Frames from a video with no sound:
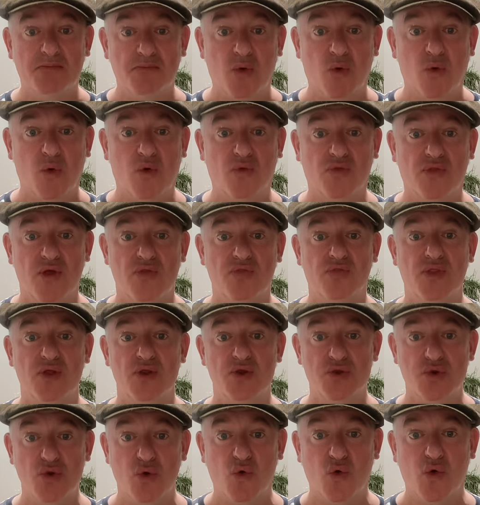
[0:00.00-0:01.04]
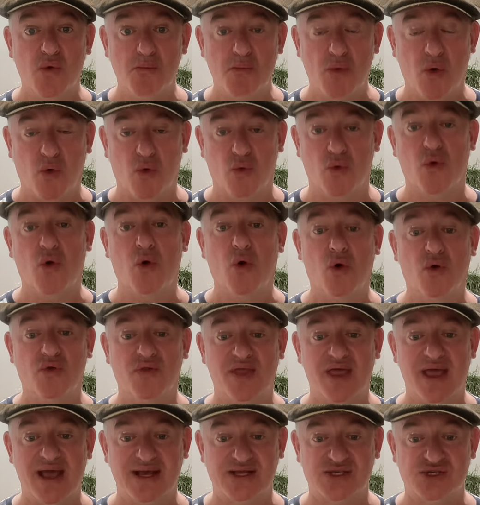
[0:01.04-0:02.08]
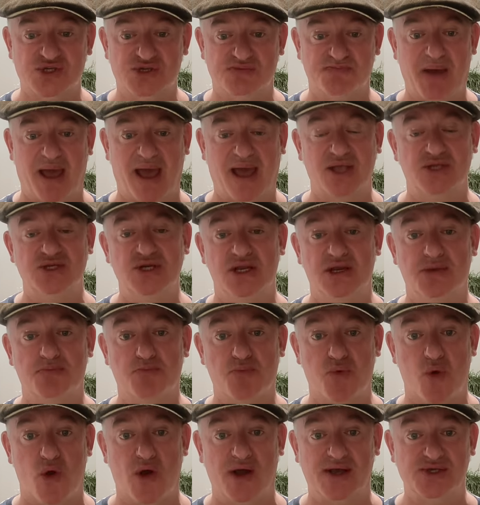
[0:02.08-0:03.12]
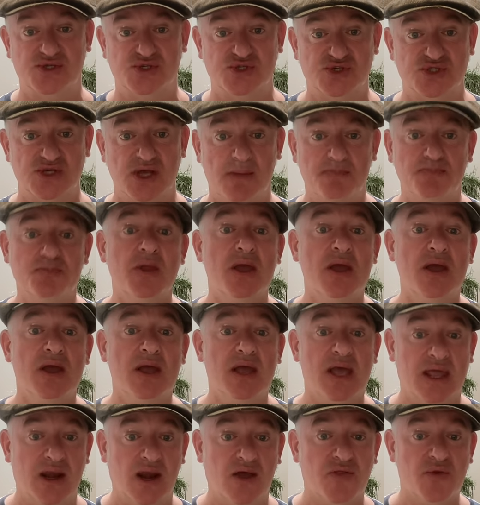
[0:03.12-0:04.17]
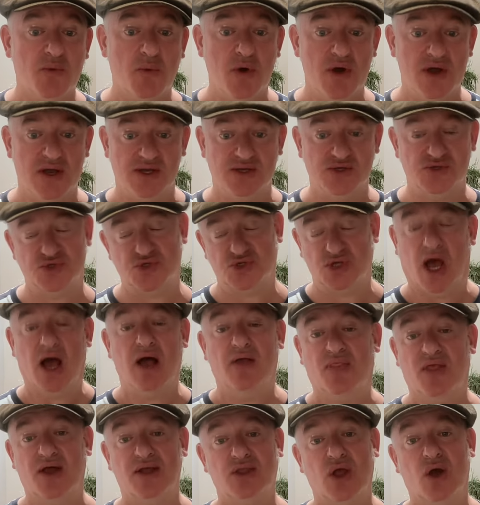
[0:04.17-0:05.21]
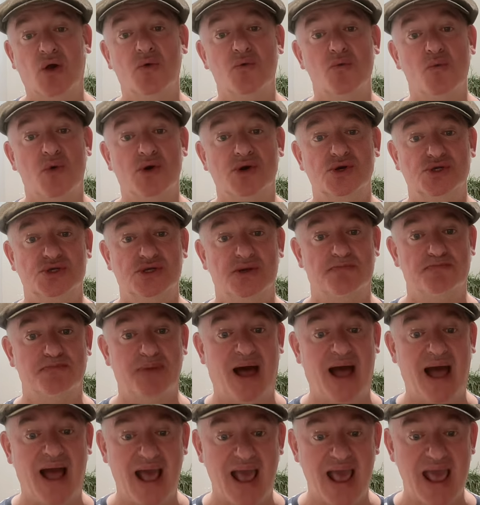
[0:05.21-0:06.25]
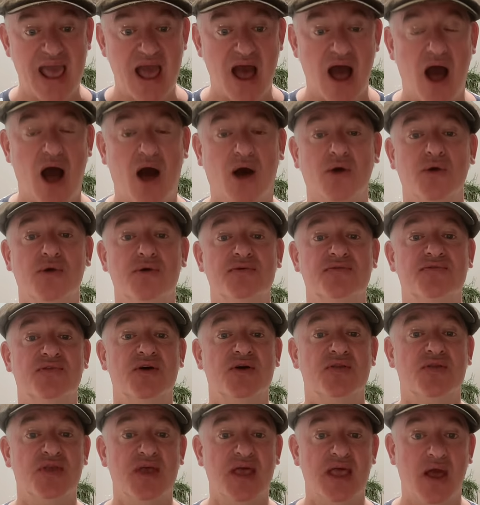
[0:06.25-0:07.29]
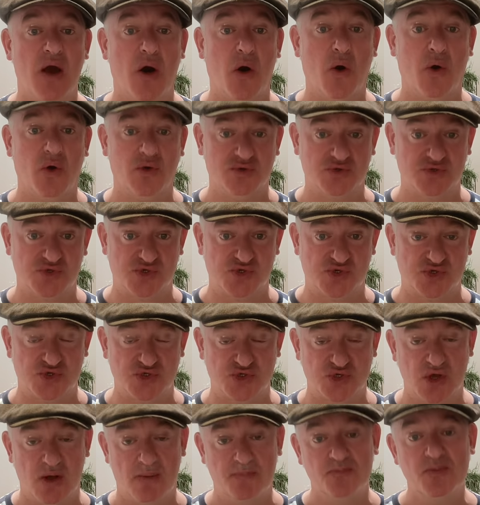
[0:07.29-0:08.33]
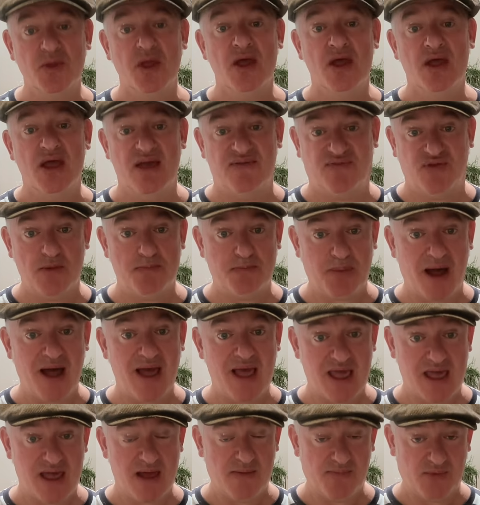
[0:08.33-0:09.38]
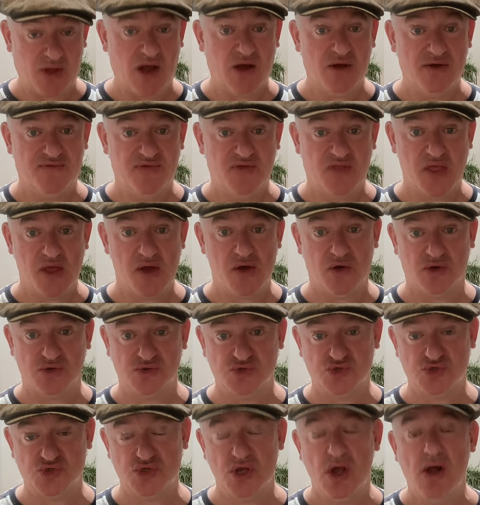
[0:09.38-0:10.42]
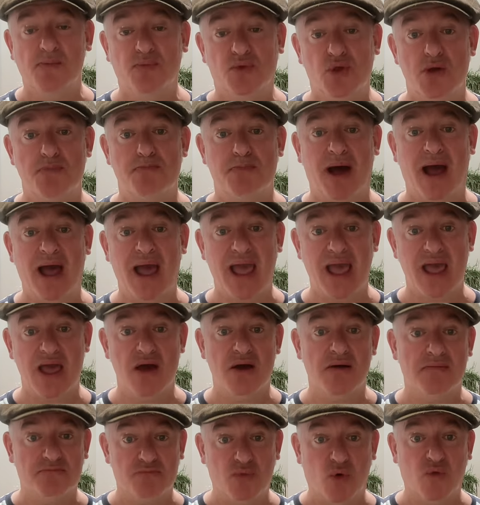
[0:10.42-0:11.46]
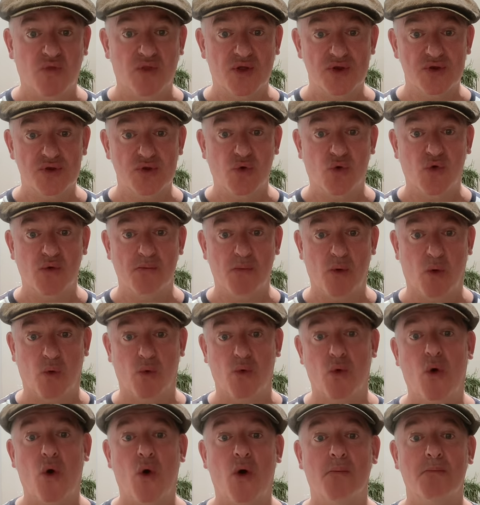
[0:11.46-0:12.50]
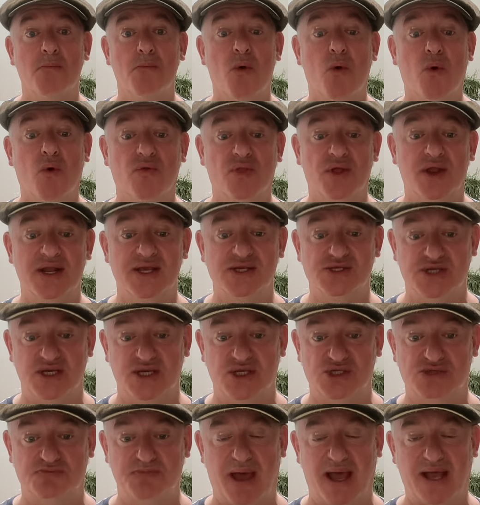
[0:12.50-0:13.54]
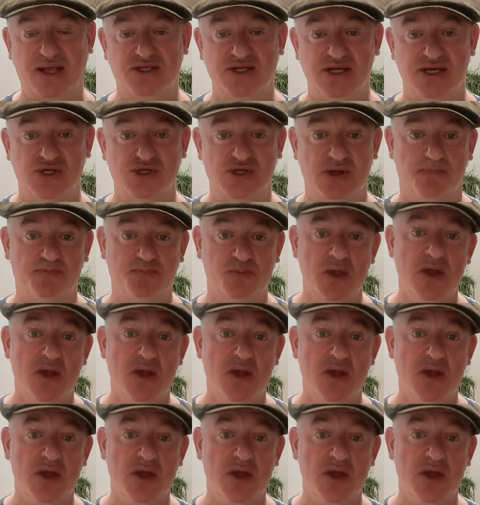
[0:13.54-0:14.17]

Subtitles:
more than the normal or the expected price. In other words, they don't want to pay over the odds. If you pay over the odds, you pay more than normal or more than is expected.